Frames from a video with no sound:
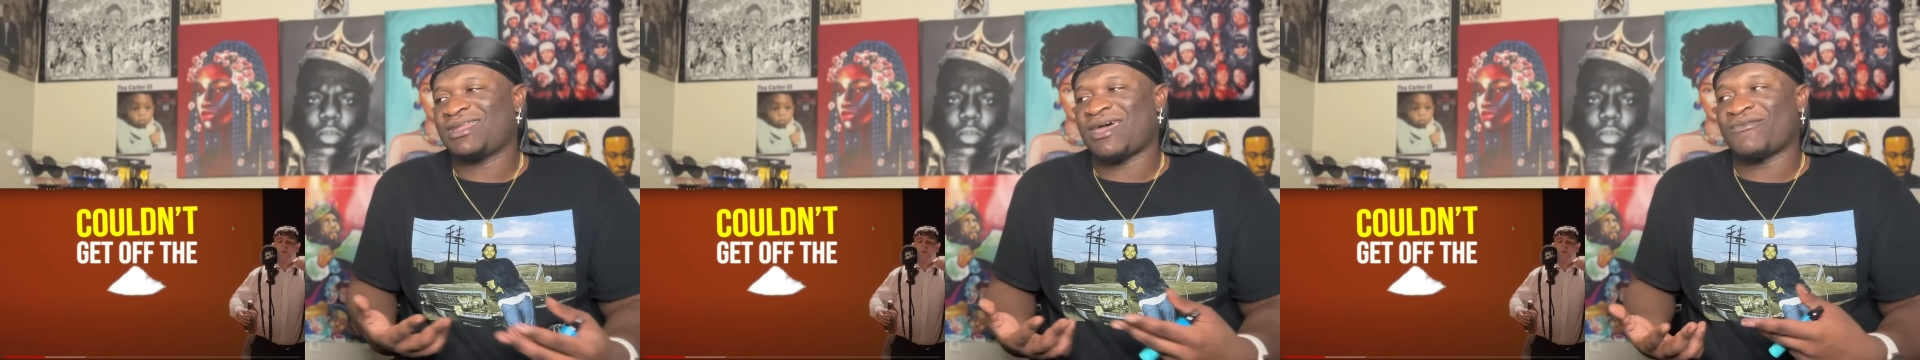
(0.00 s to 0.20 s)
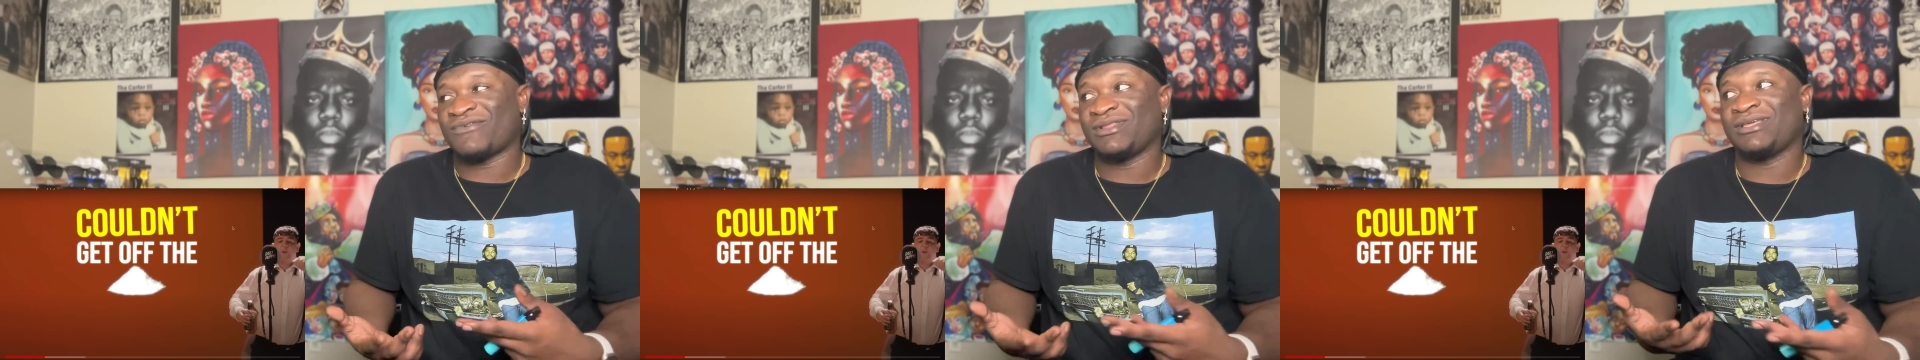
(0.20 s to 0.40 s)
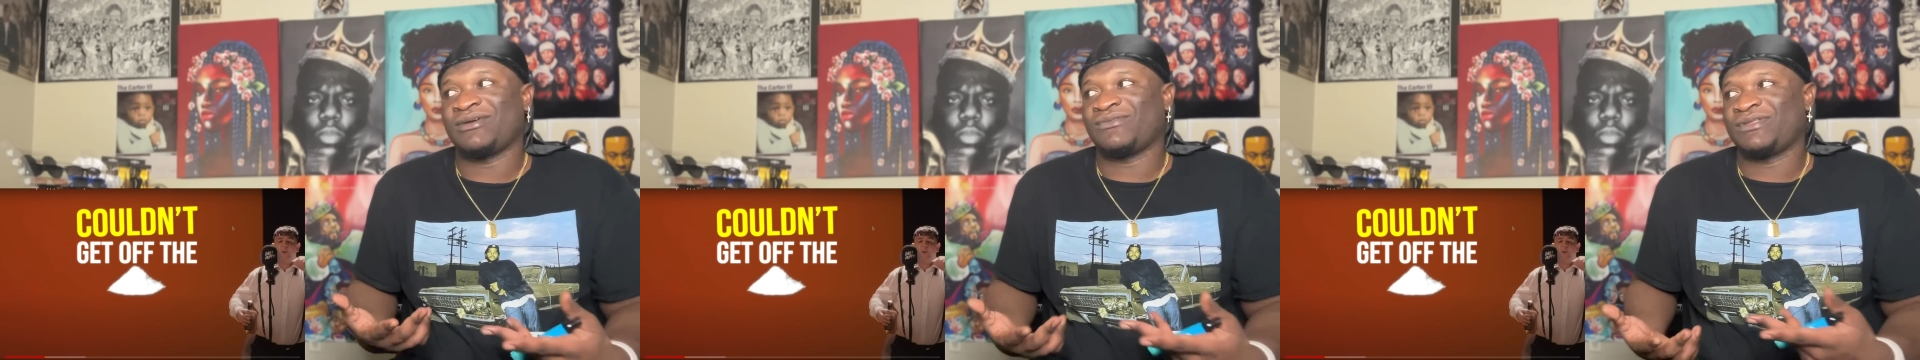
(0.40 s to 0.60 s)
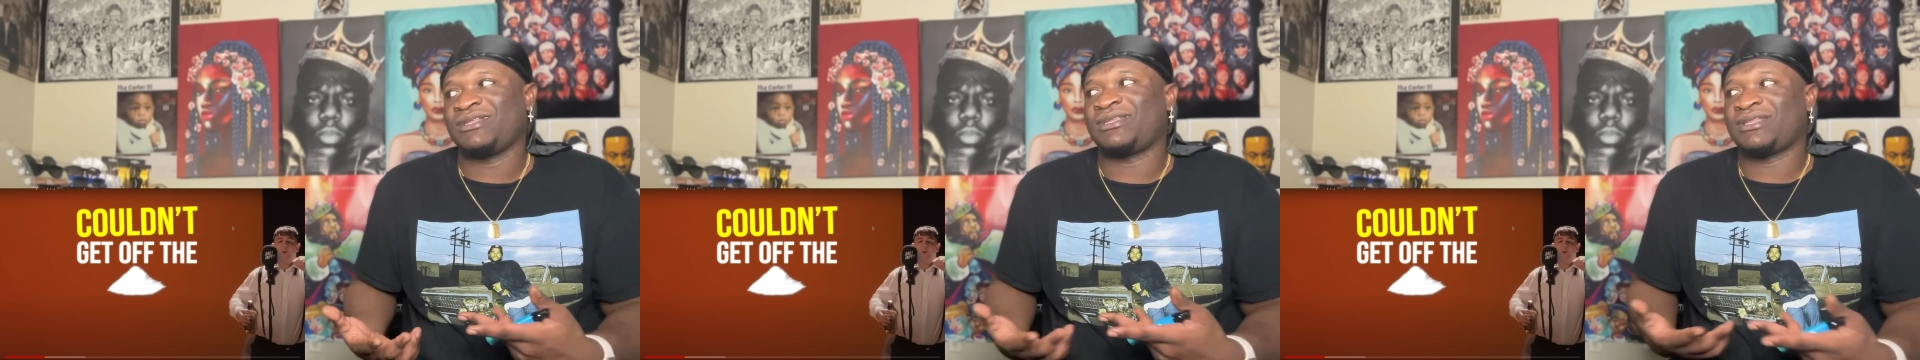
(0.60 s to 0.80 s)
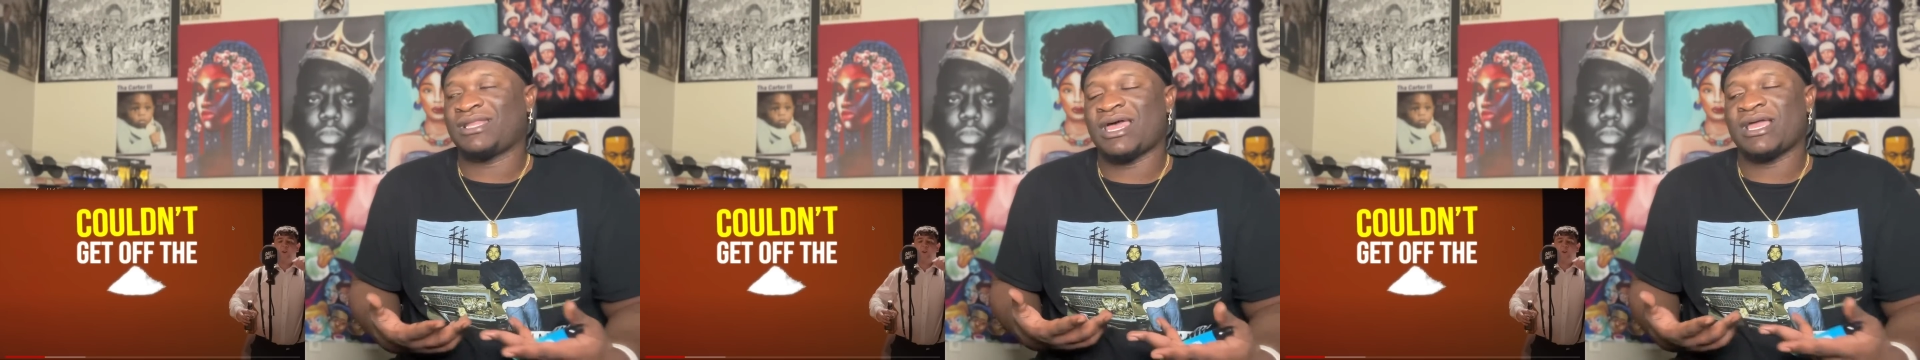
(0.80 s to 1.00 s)
I really only
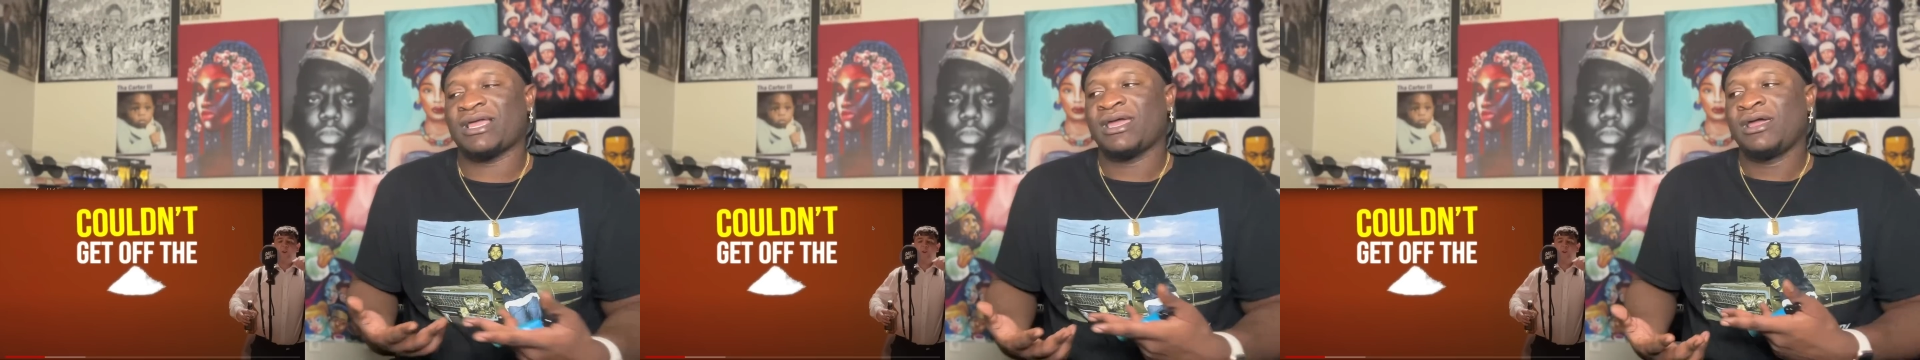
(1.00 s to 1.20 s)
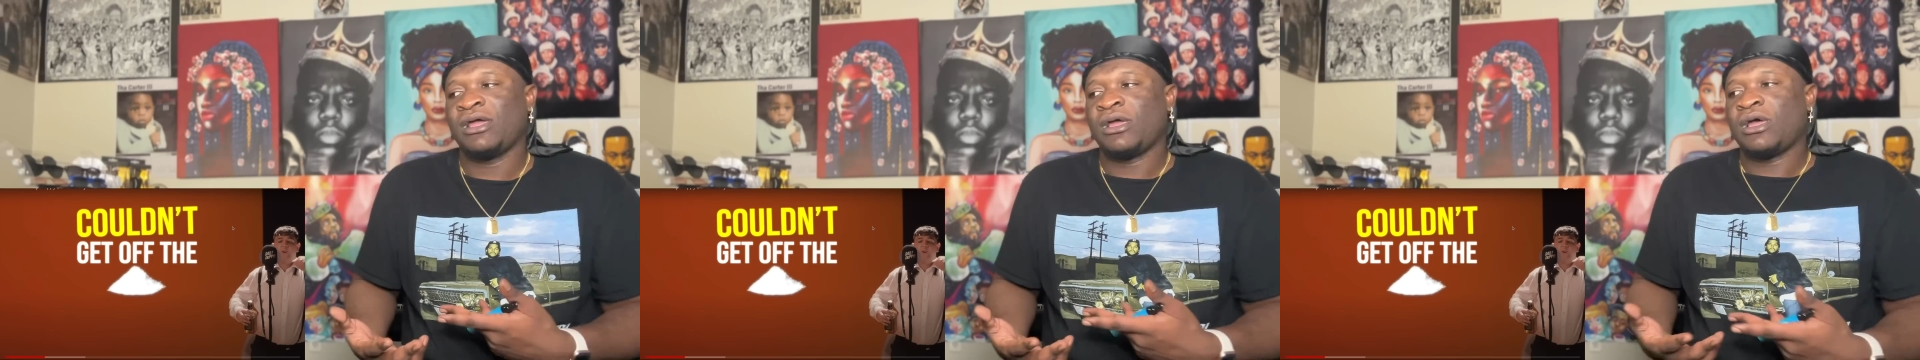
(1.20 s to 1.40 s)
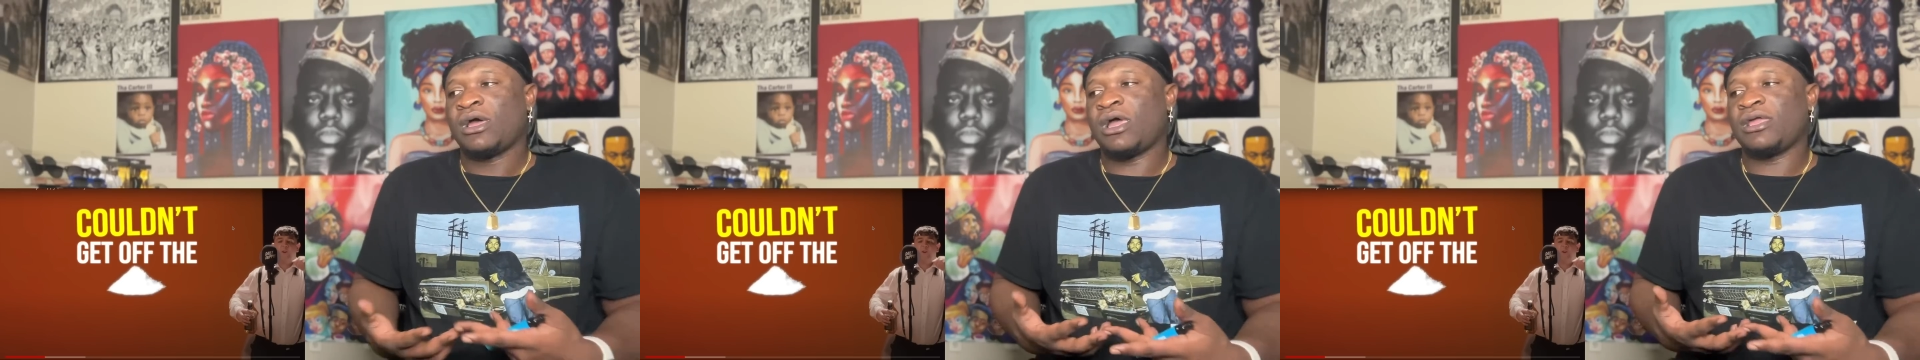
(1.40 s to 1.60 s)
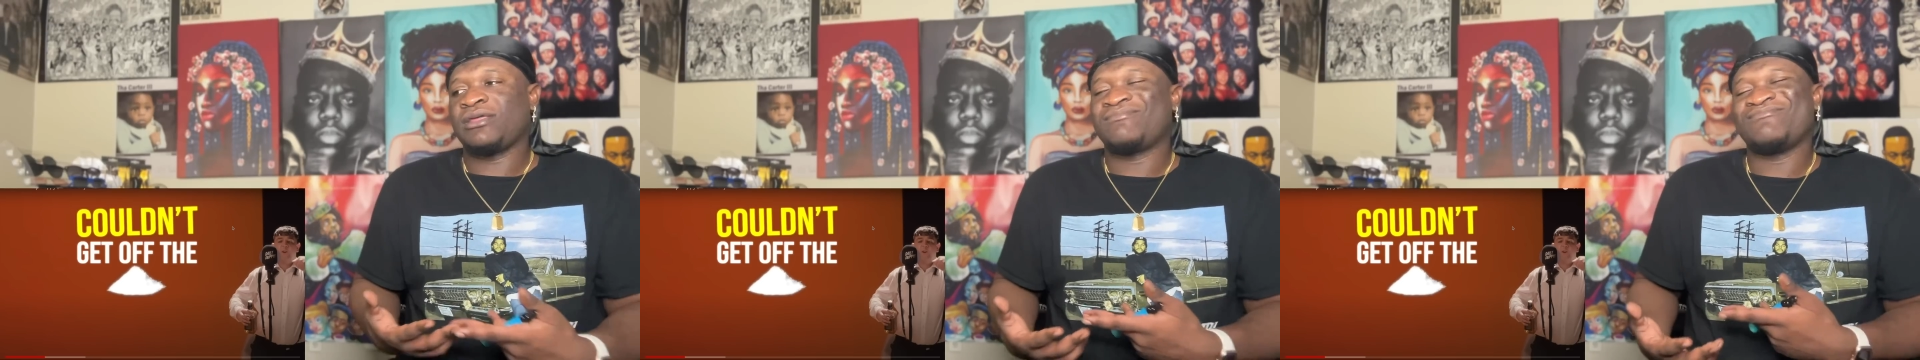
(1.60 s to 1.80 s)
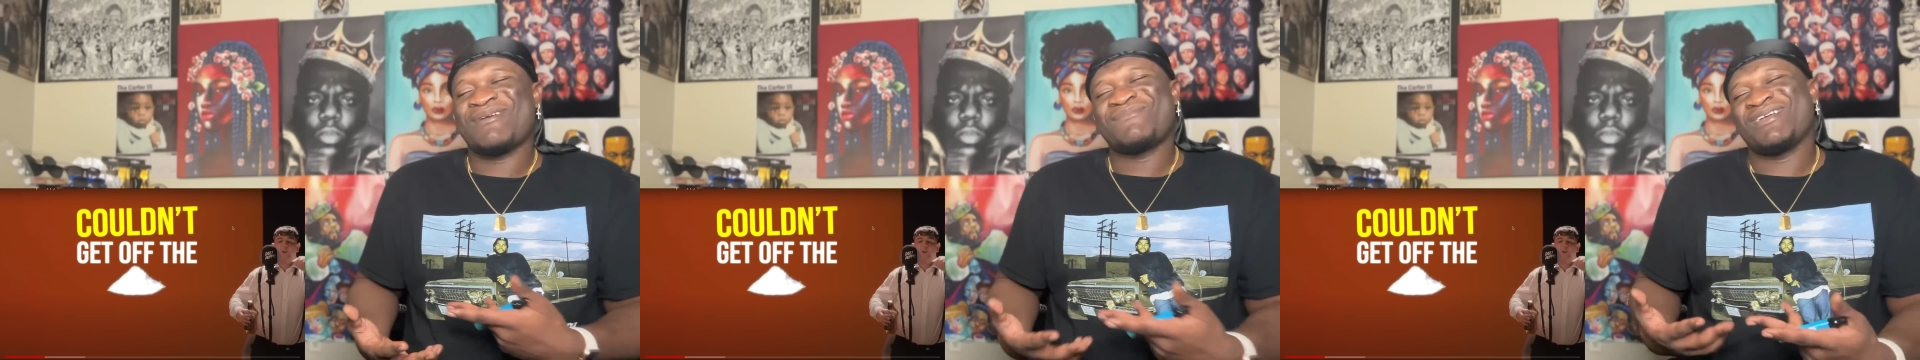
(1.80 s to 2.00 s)
did like
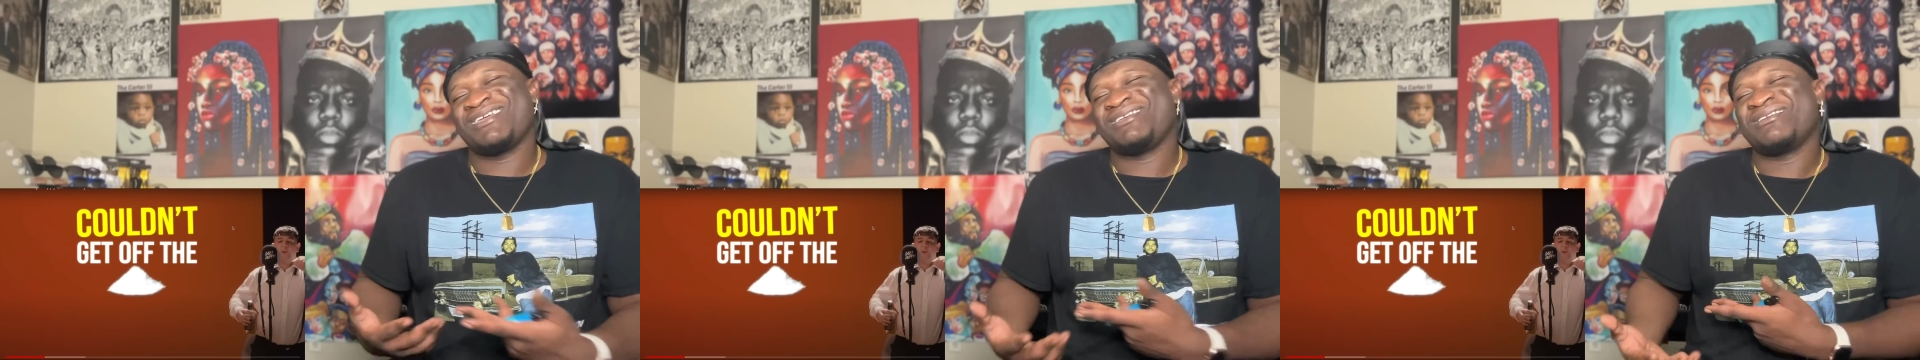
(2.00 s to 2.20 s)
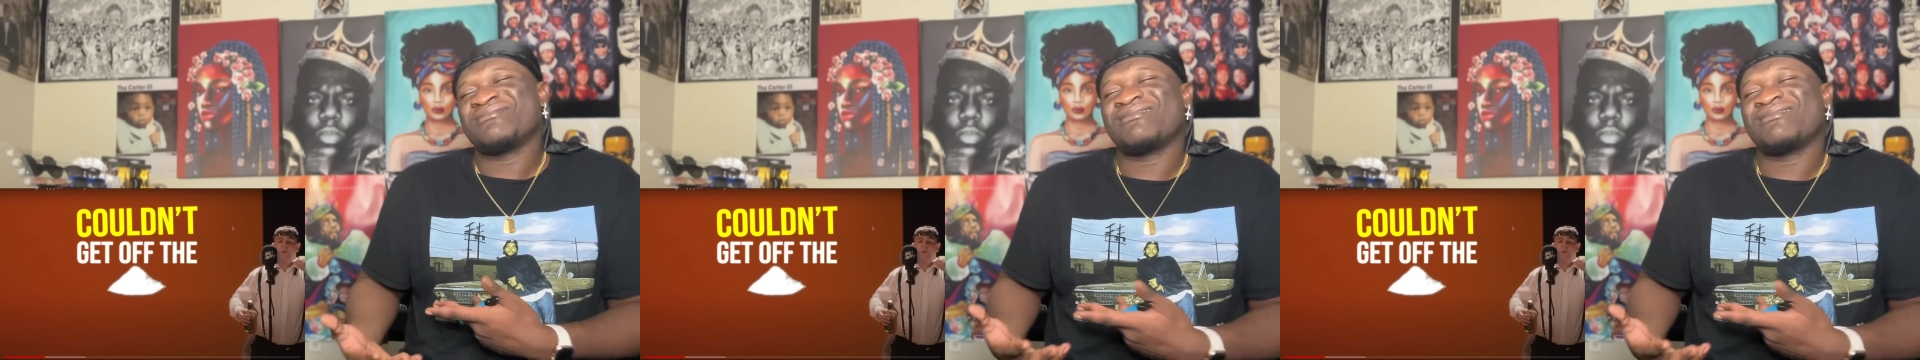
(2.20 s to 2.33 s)
maybe a year